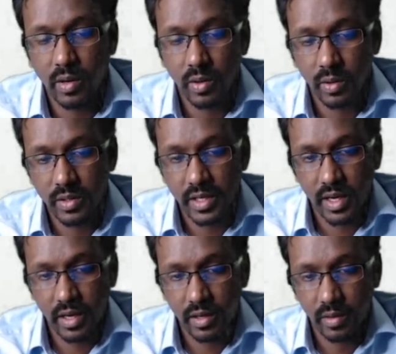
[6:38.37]
Control
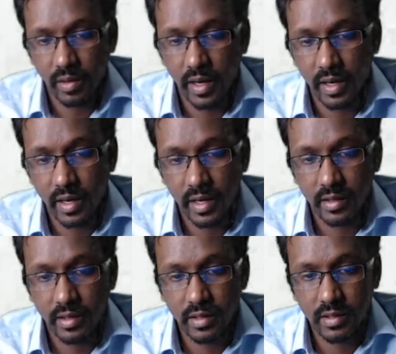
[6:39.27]
J, you will get
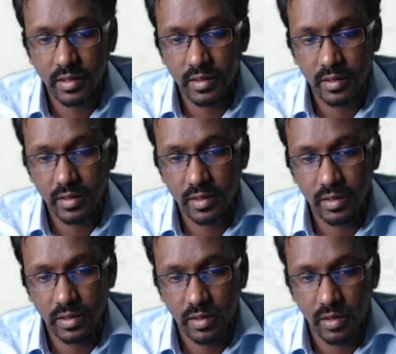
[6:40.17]
like this.
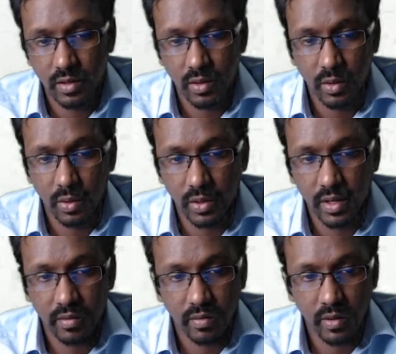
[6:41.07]
Go
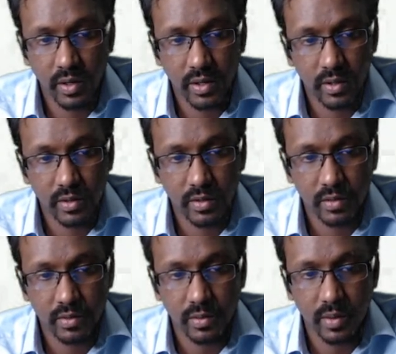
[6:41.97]
to that folder.
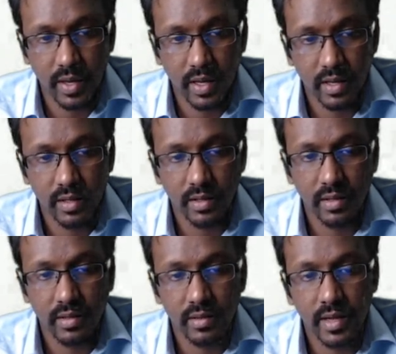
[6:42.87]
So
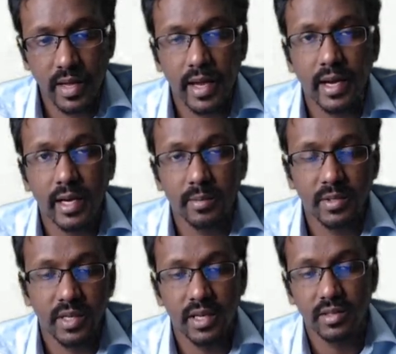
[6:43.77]
this is the
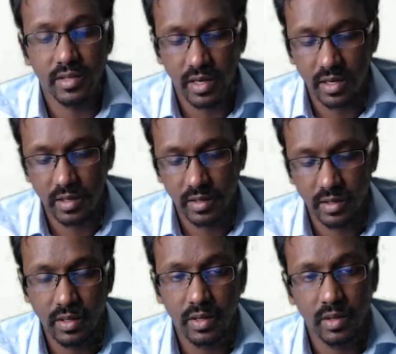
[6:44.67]
Eclipse
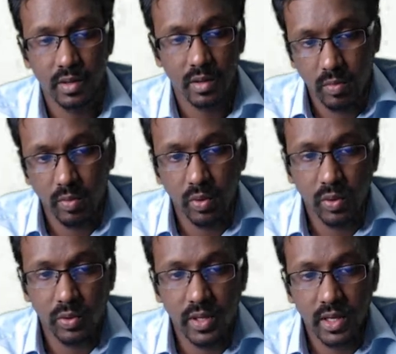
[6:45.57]
installer.
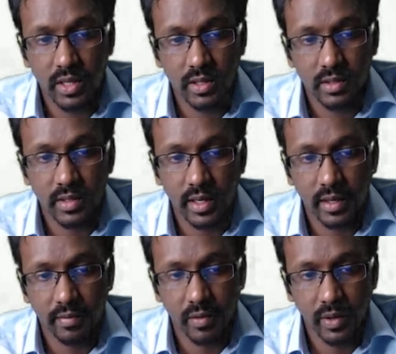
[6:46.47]
Move to the
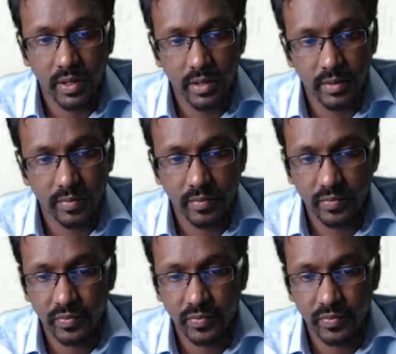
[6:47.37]
setup folder.